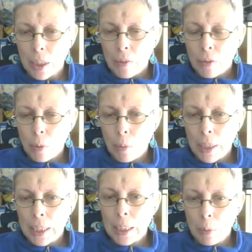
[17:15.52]
from
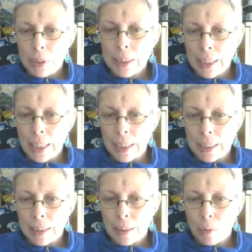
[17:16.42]
making a mistake.
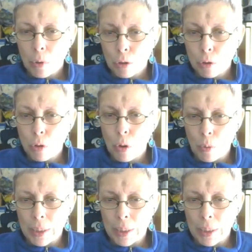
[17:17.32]
What's wrong with that?